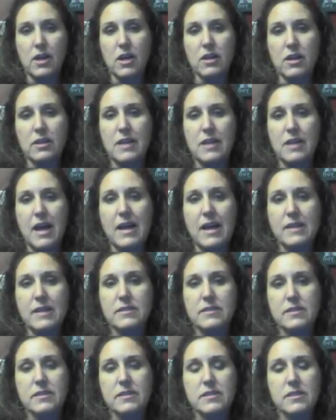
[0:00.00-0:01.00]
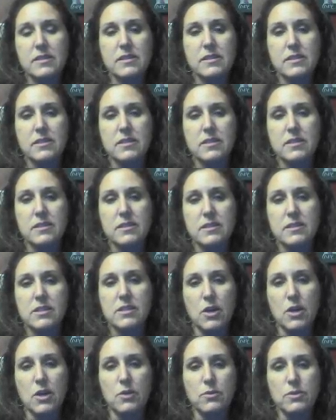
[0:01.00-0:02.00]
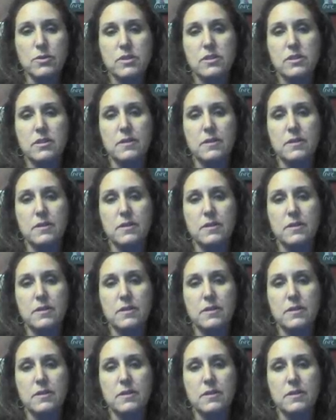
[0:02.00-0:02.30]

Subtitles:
on class notes,